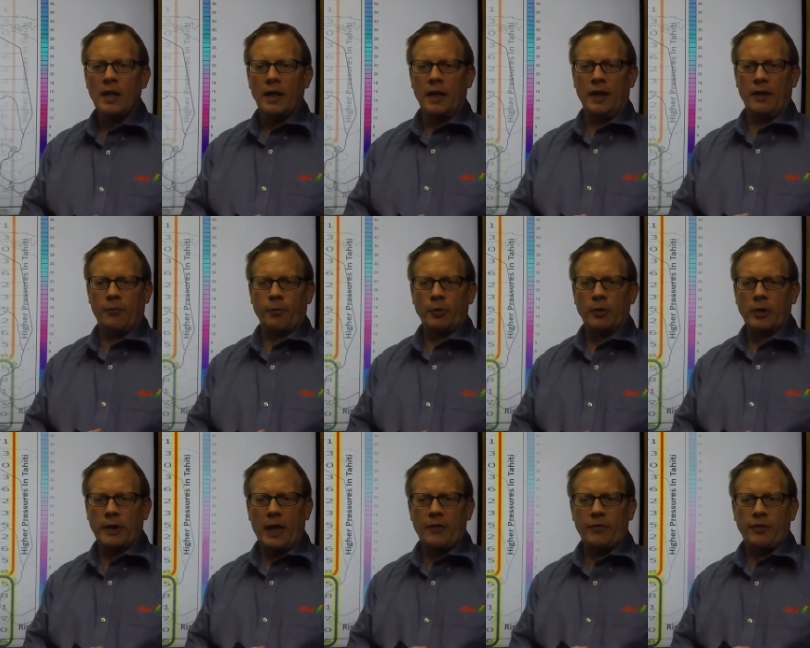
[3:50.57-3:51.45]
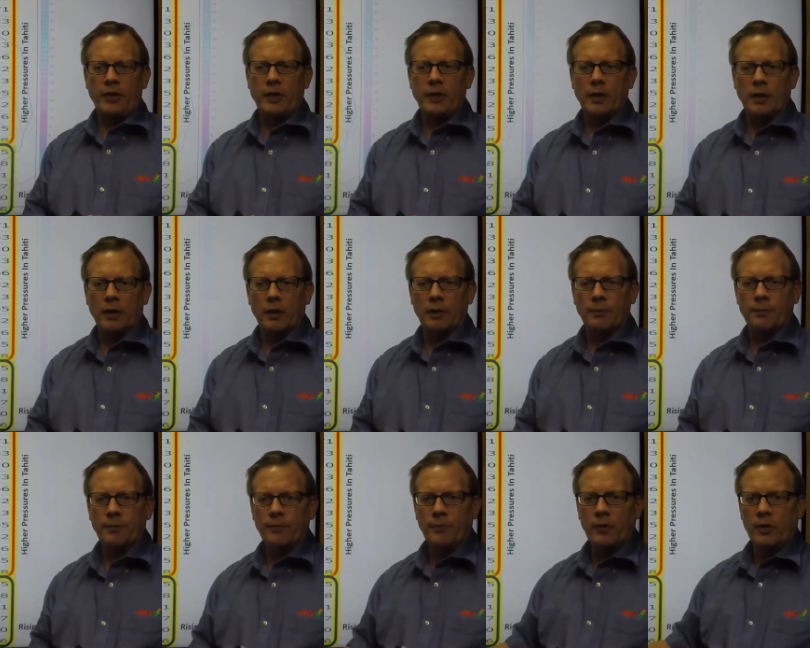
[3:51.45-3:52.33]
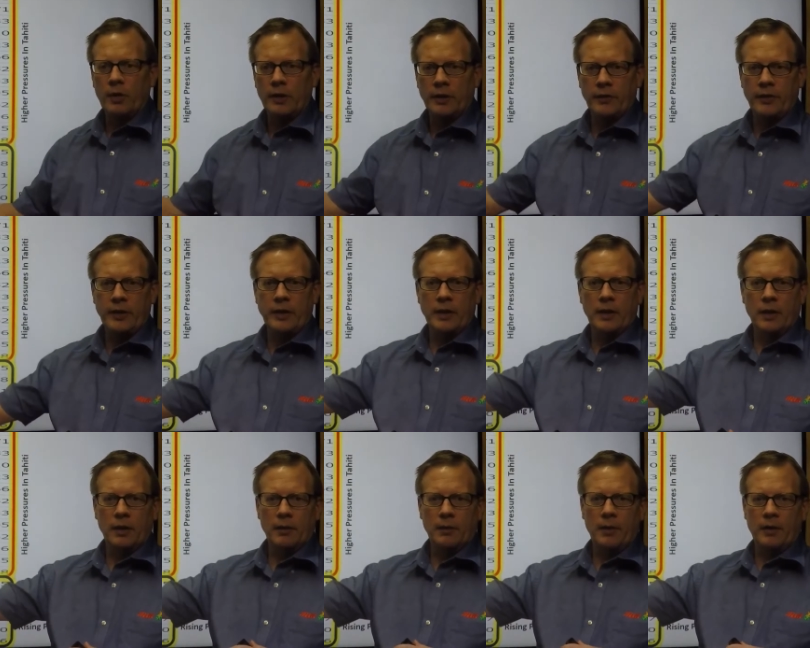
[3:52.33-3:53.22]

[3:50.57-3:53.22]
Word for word: And if we look at the um, the uh,